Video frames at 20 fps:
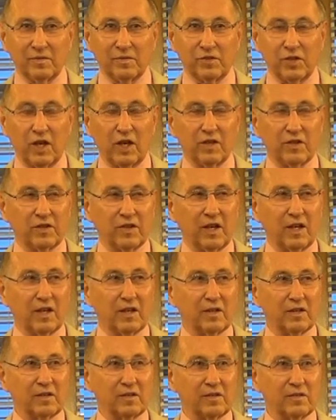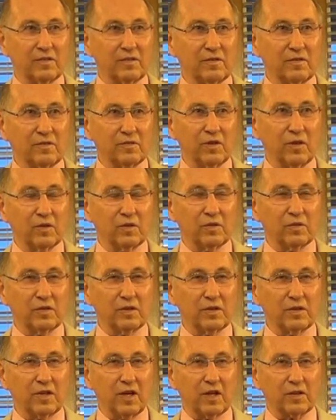John Taylor wrote
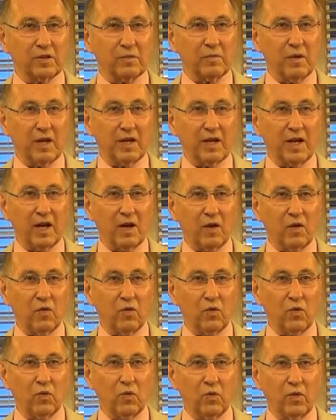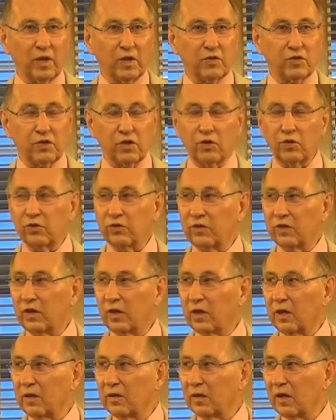and talked about how we had chosen
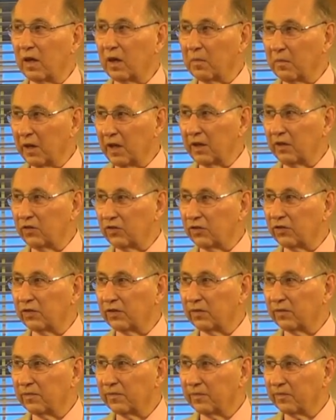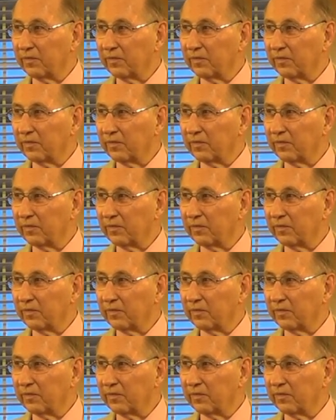our mates